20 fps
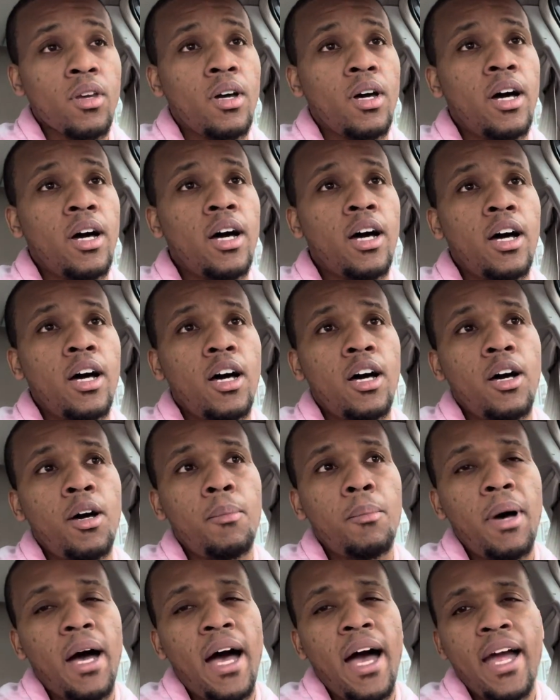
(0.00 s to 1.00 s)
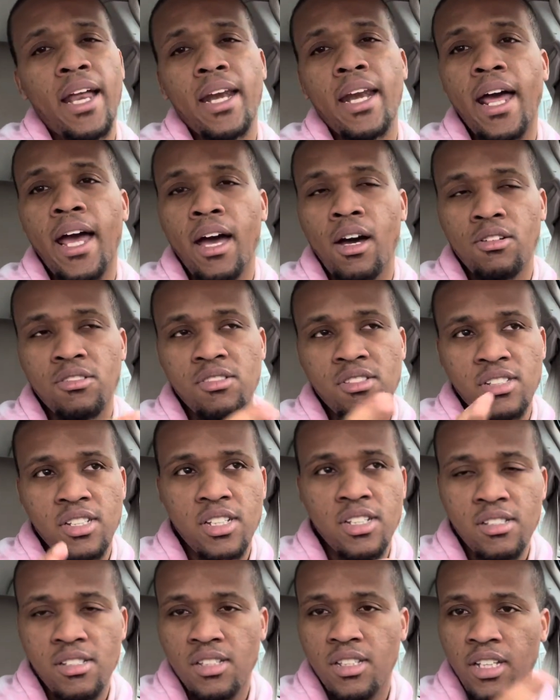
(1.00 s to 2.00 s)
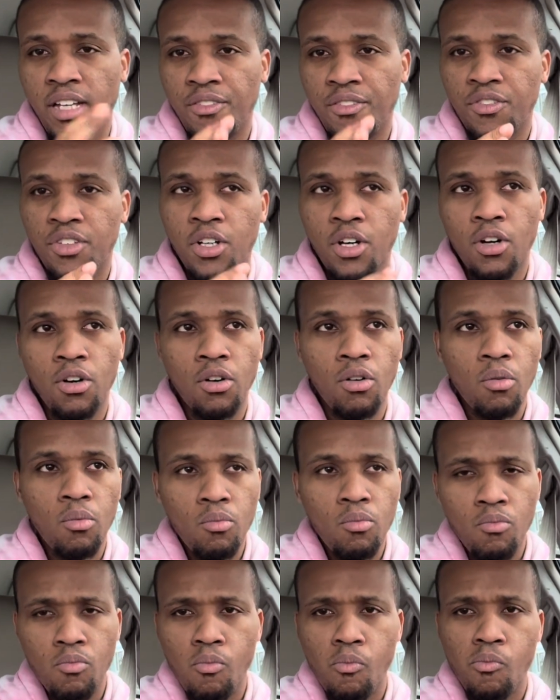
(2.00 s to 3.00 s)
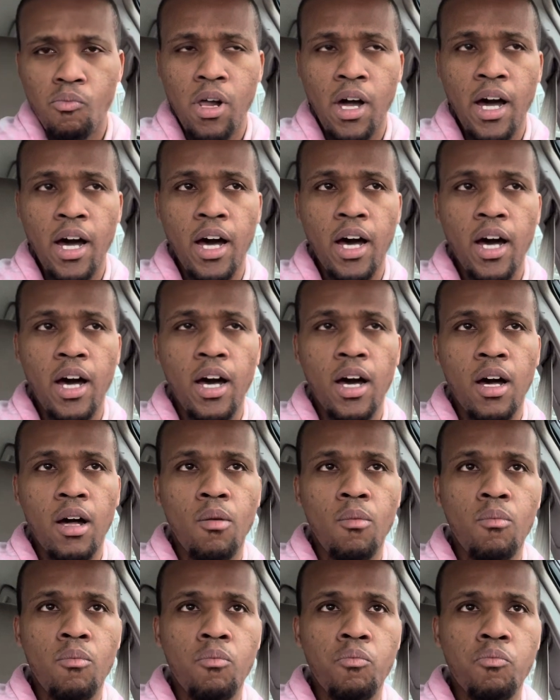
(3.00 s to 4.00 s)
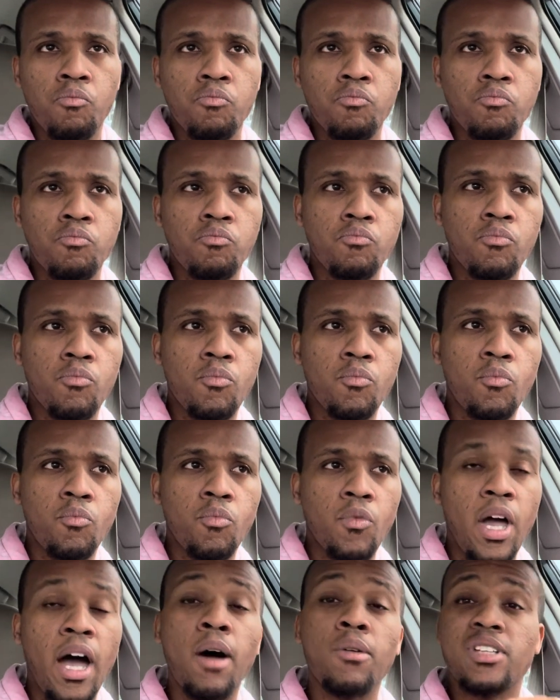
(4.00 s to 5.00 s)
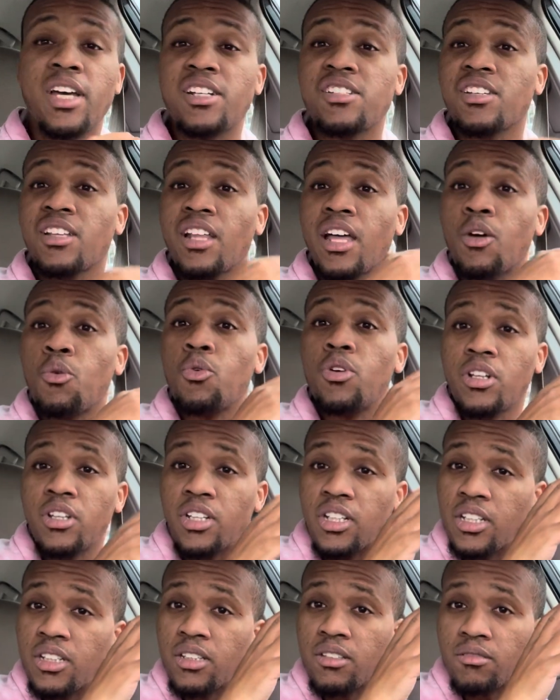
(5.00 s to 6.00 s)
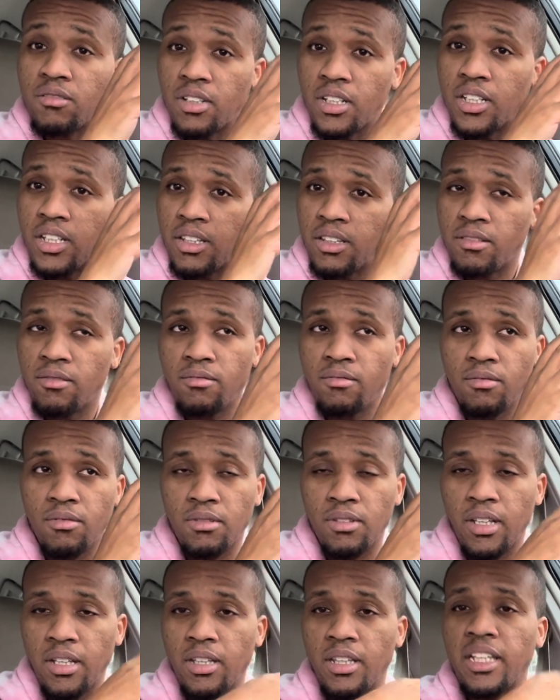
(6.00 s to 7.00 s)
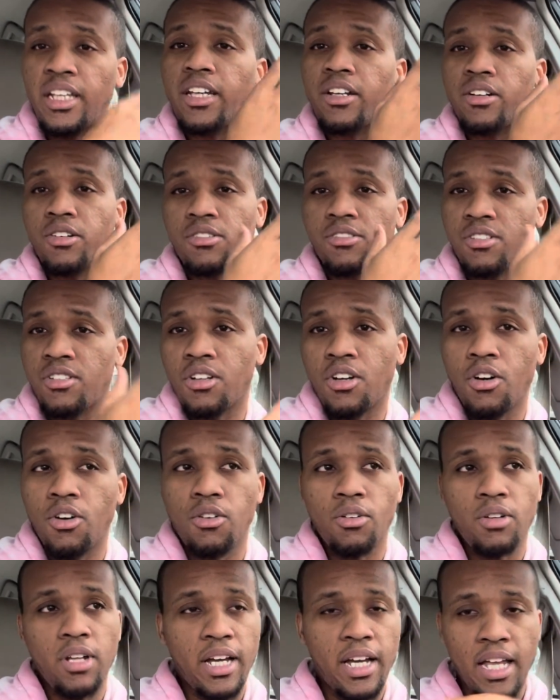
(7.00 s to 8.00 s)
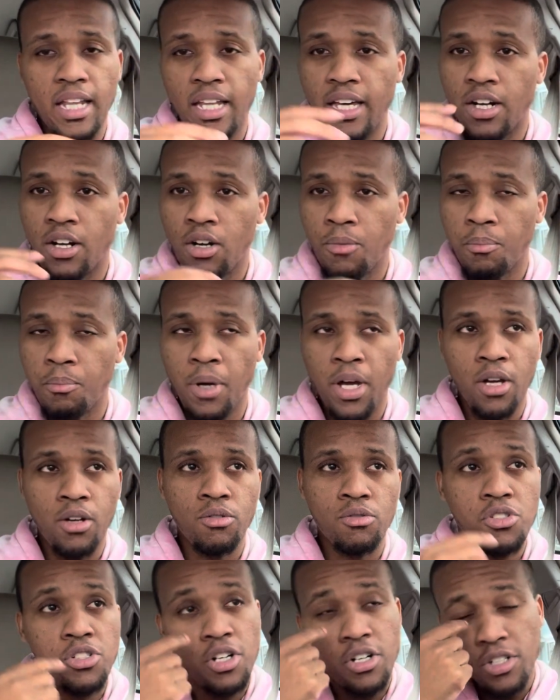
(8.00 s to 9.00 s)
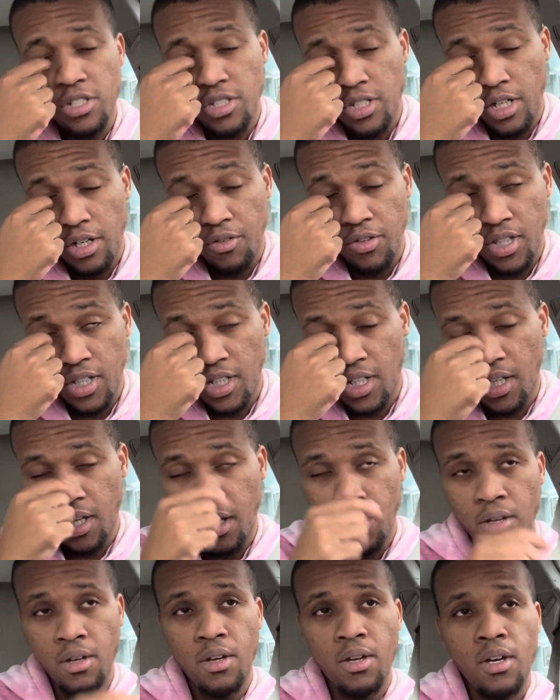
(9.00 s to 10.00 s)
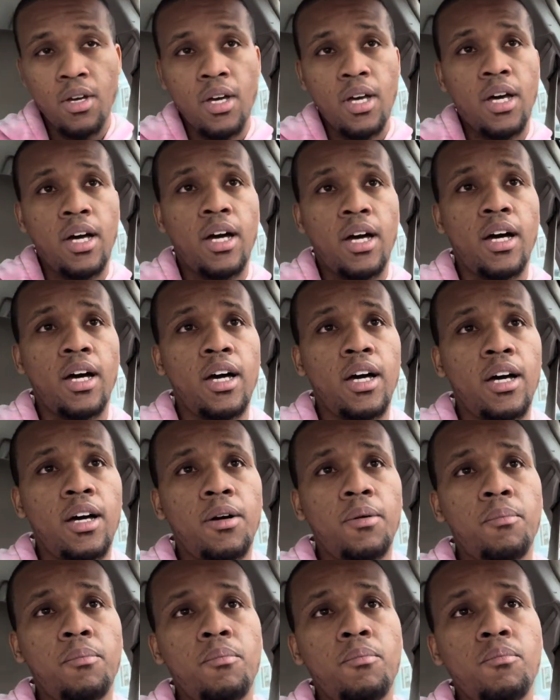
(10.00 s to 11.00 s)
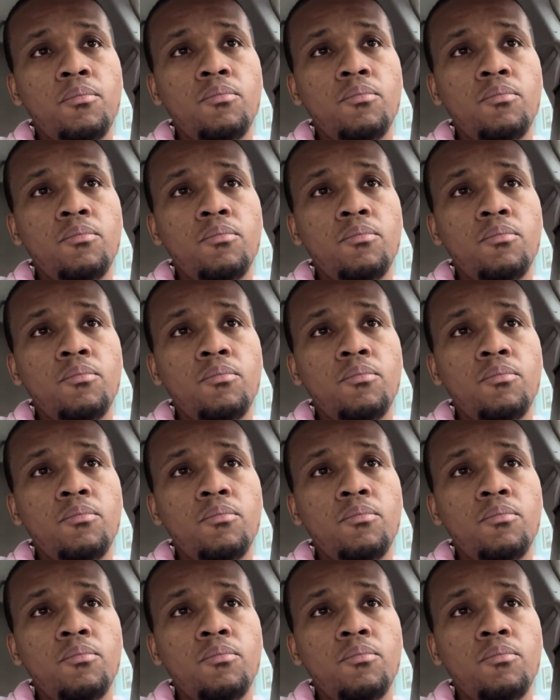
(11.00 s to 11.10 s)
I now since left the cult. I was actually like one of the leaders in the cult. Like I led up my own church and everything. And